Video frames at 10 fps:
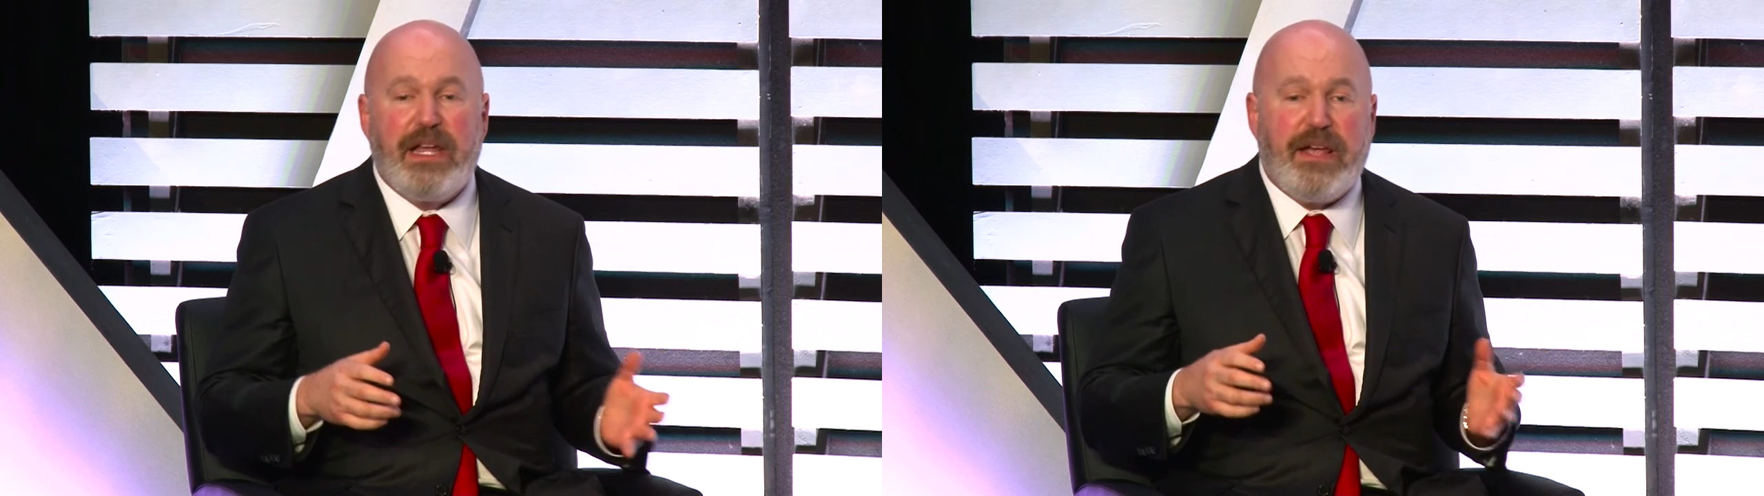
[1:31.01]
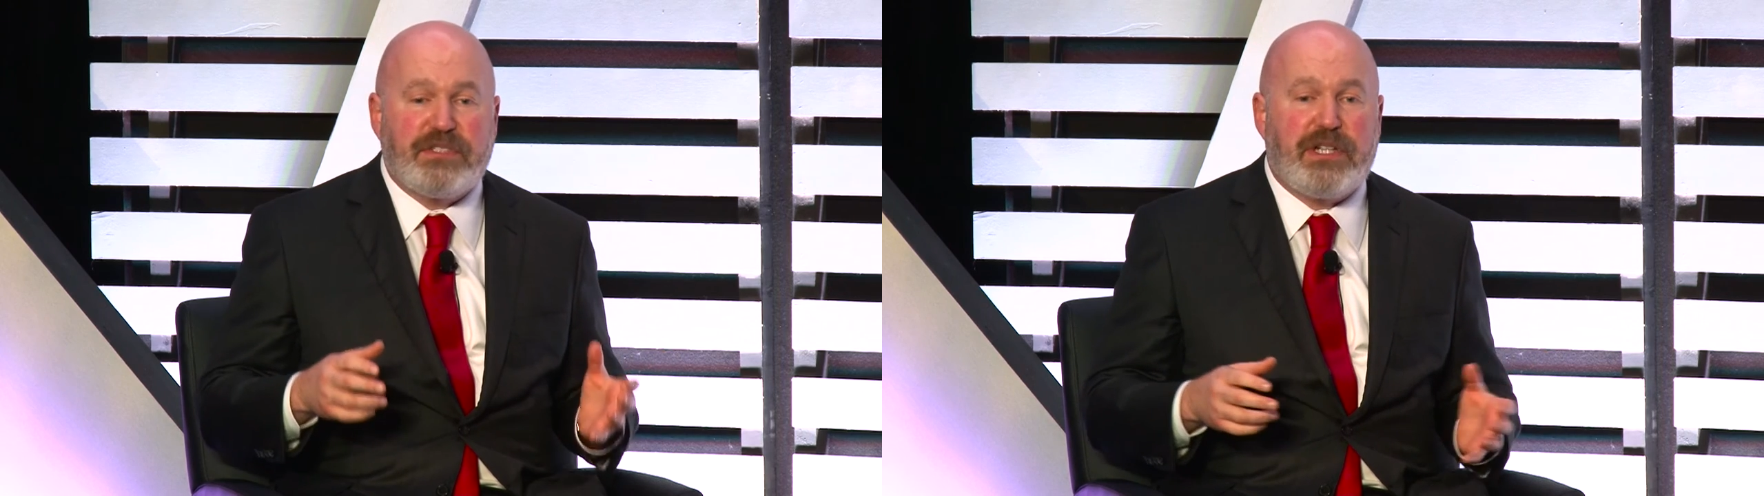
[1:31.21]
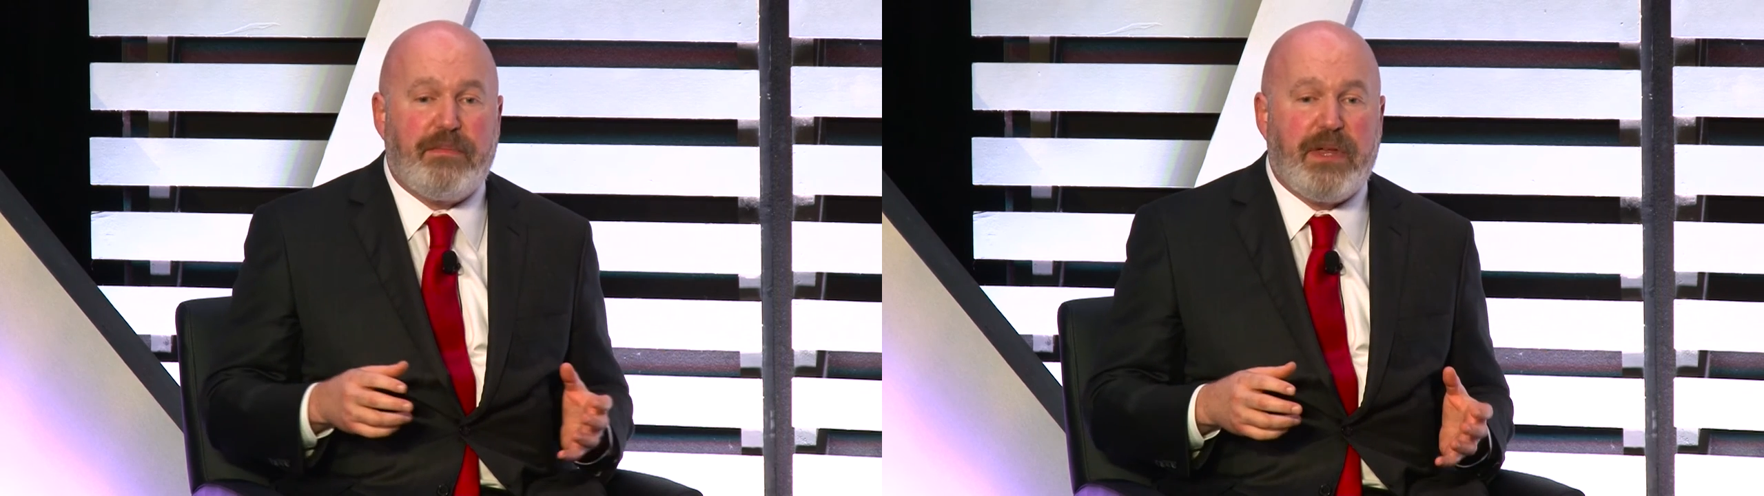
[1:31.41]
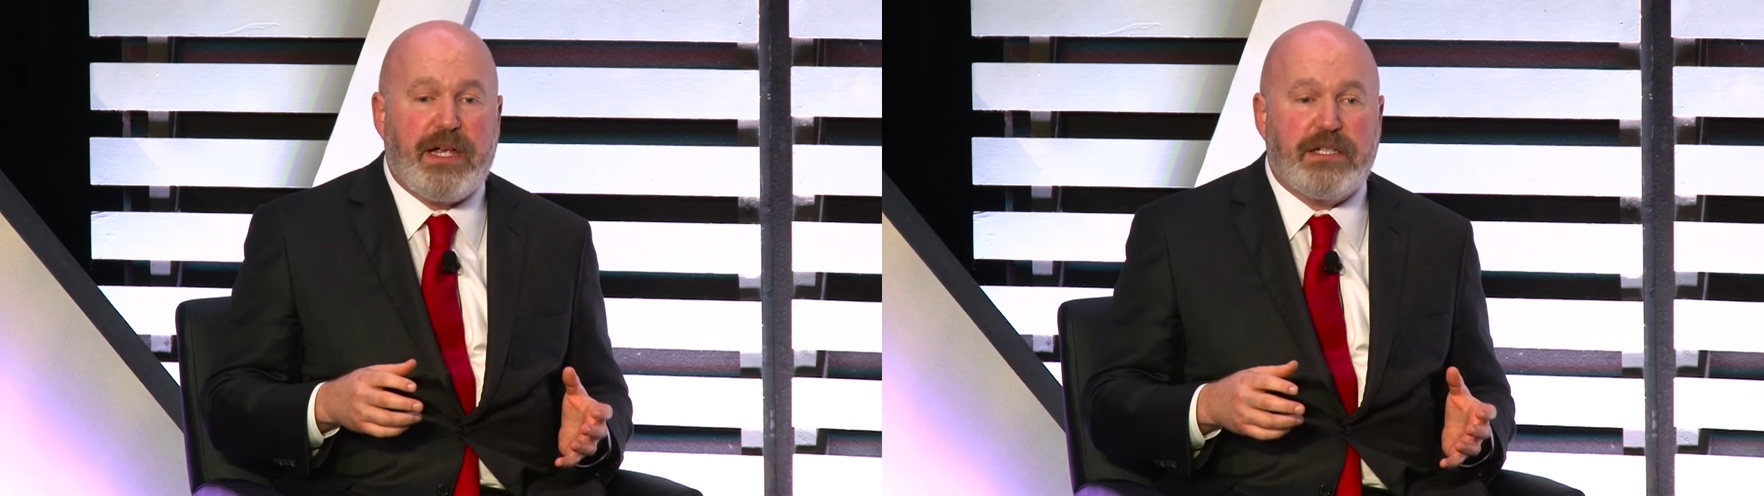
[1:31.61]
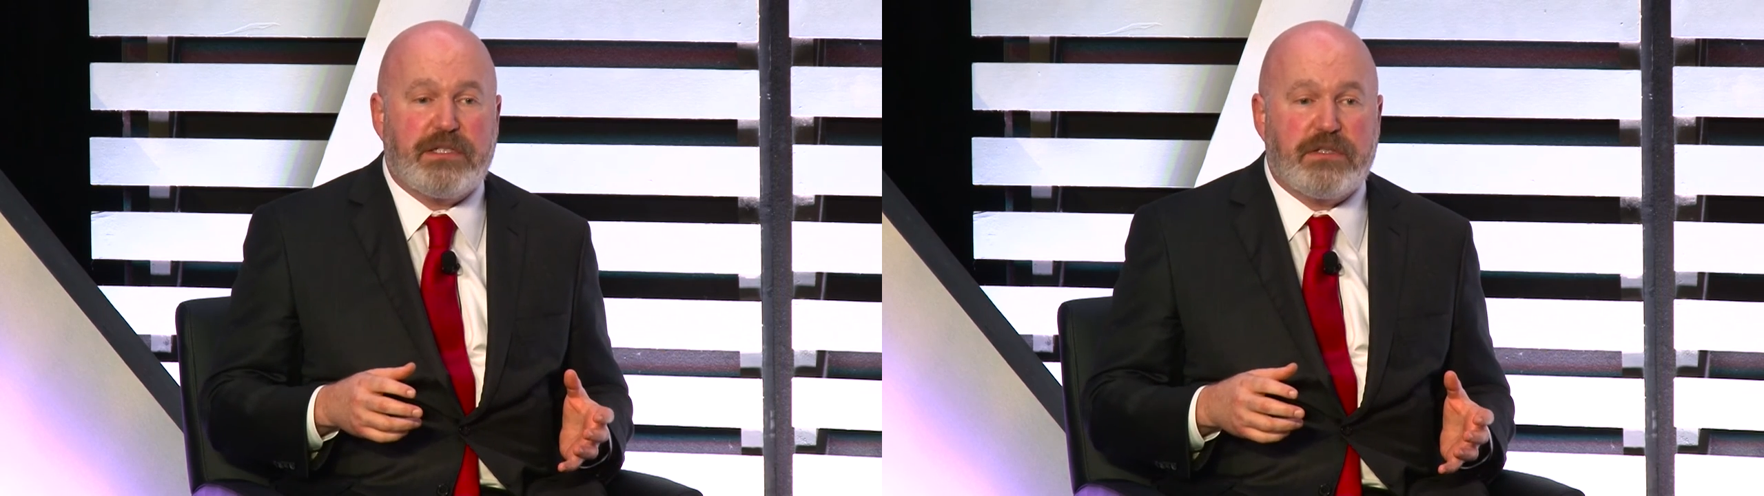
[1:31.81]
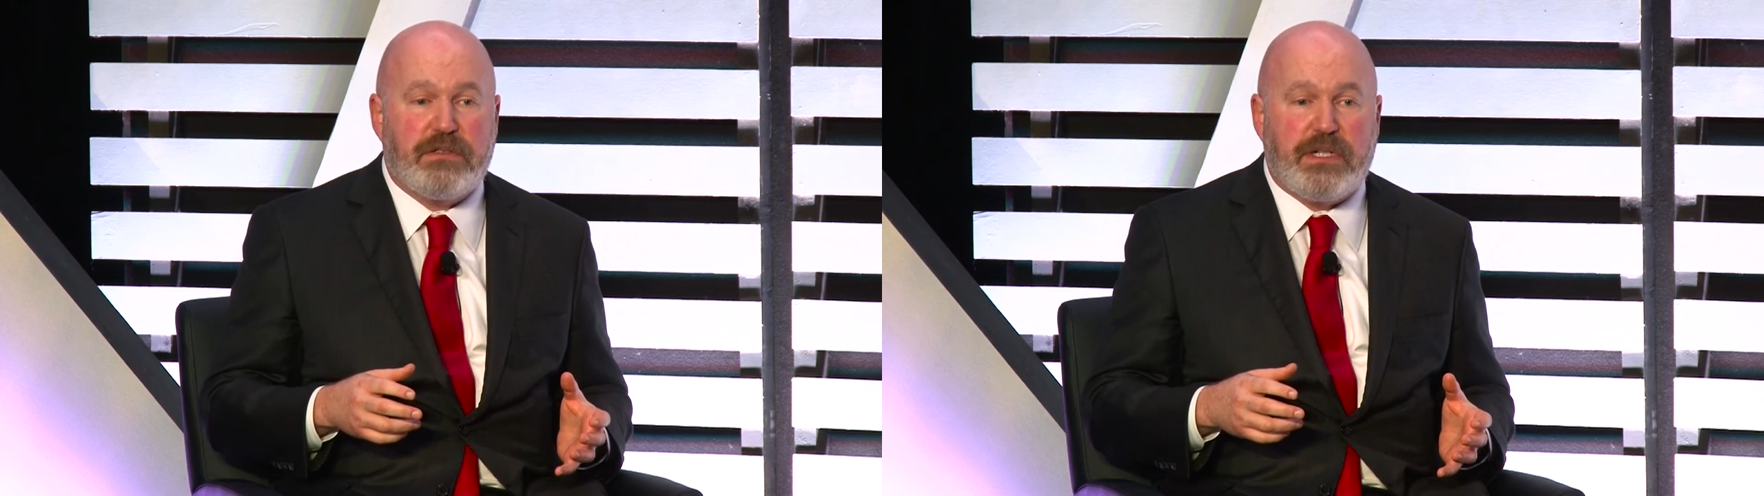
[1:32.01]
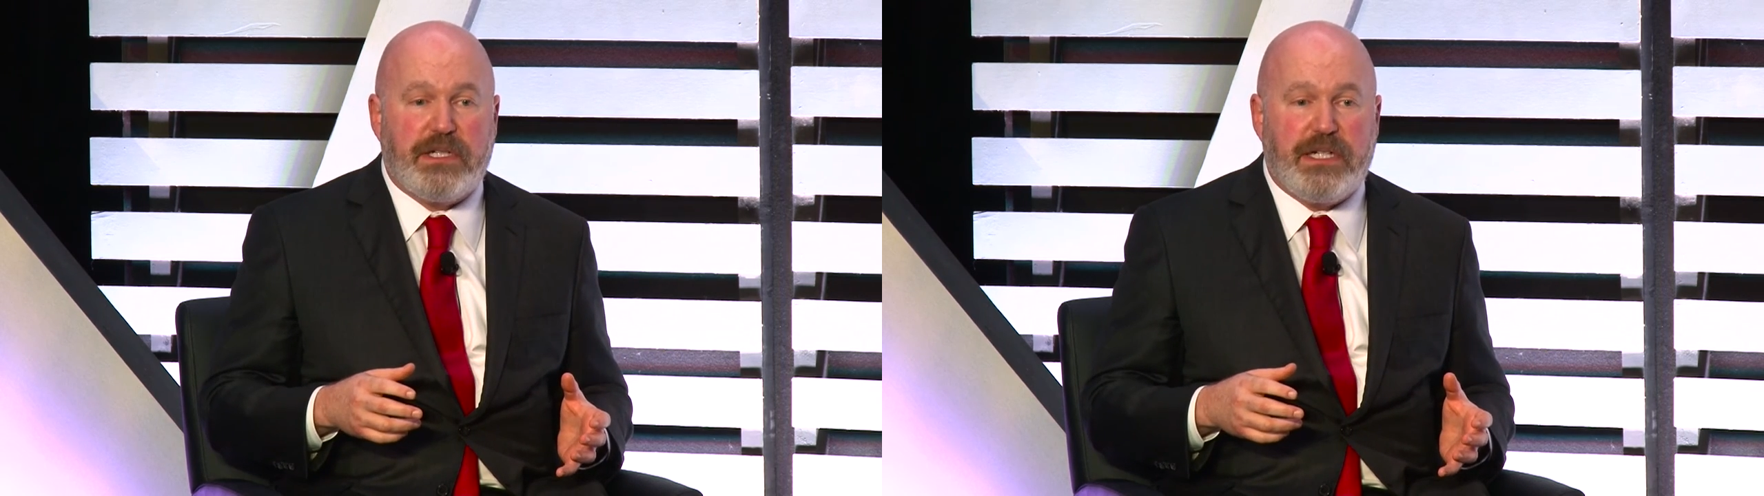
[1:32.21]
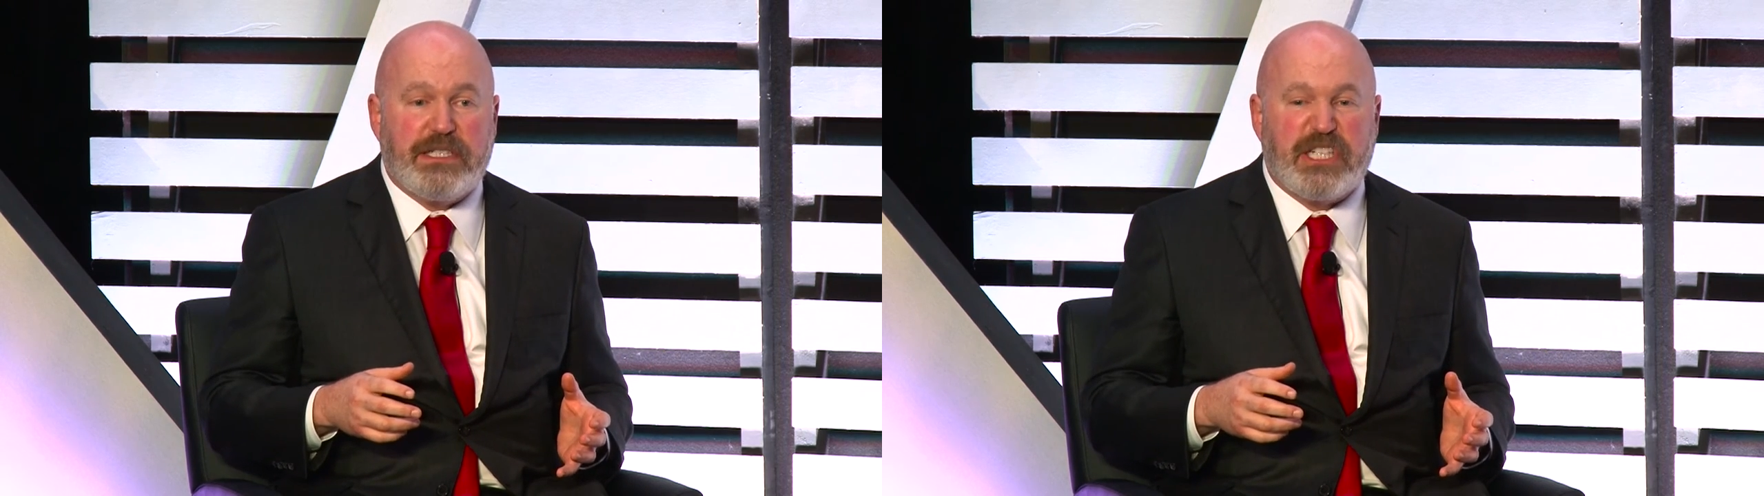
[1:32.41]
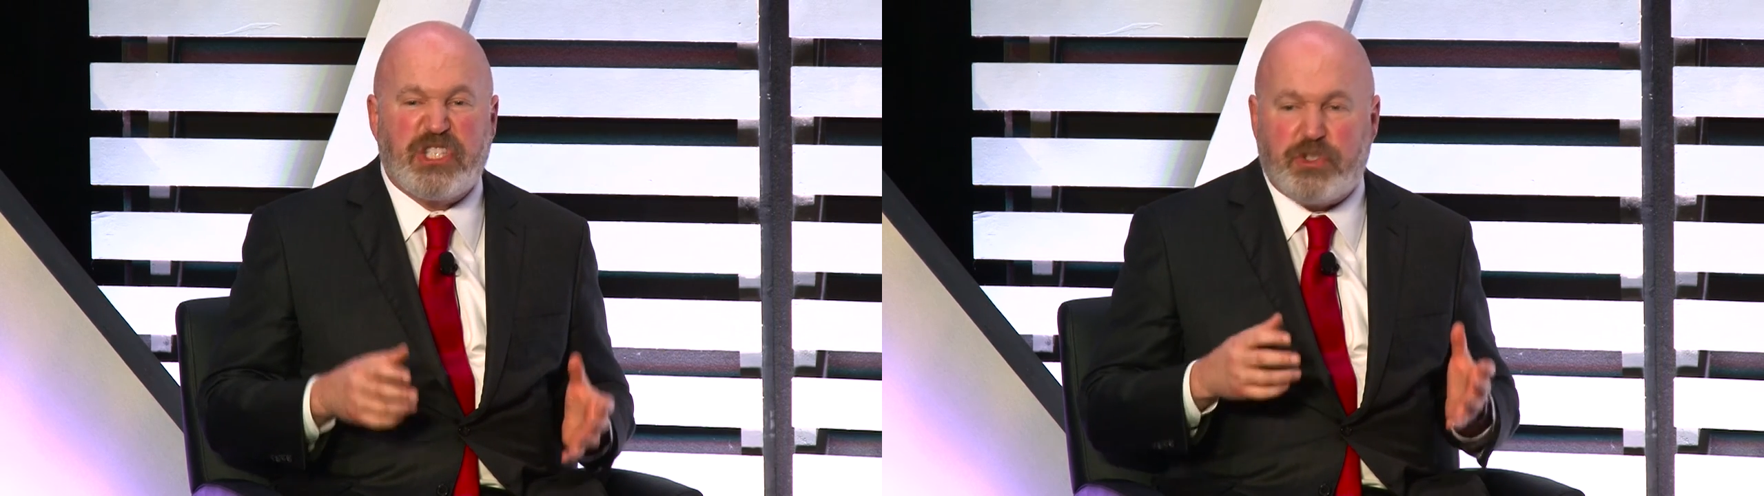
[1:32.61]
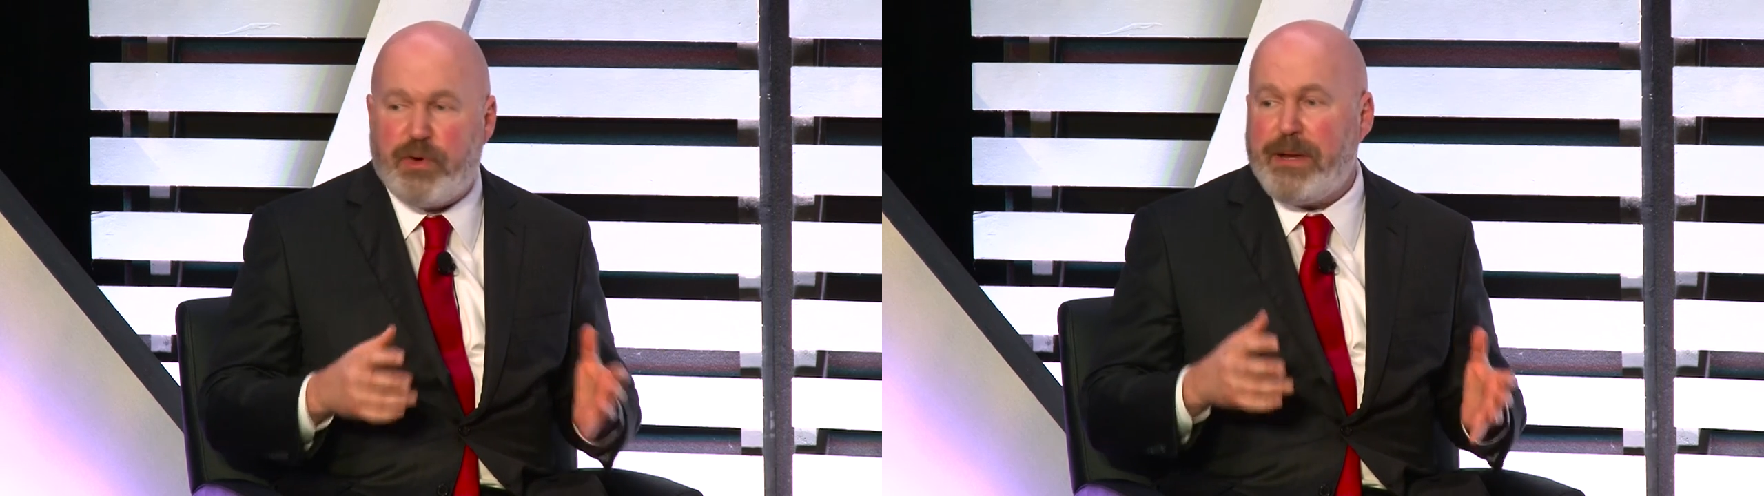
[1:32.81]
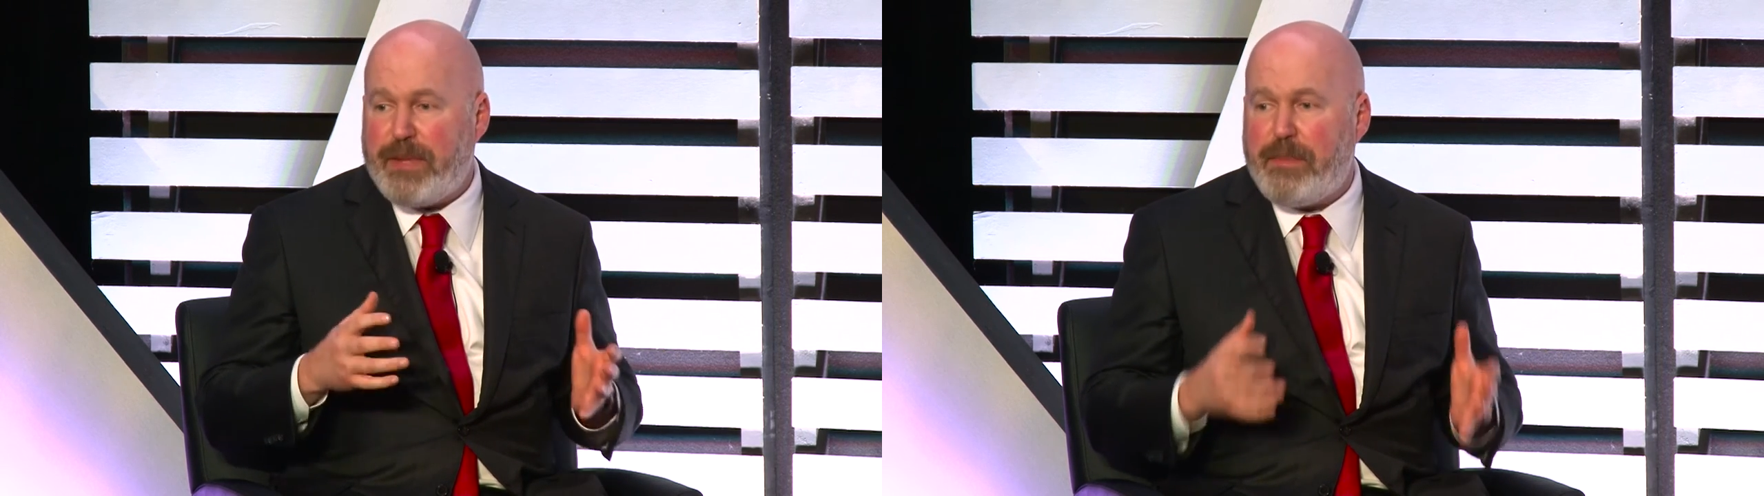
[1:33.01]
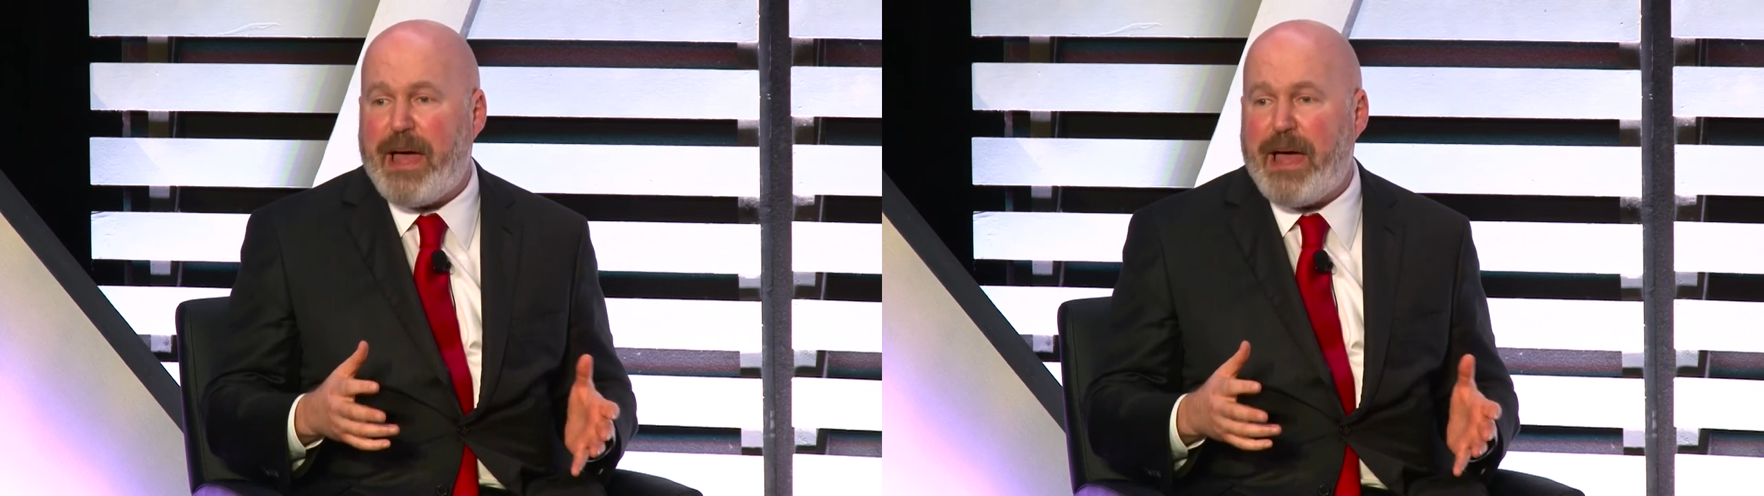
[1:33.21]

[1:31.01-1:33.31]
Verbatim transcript: If something is extremely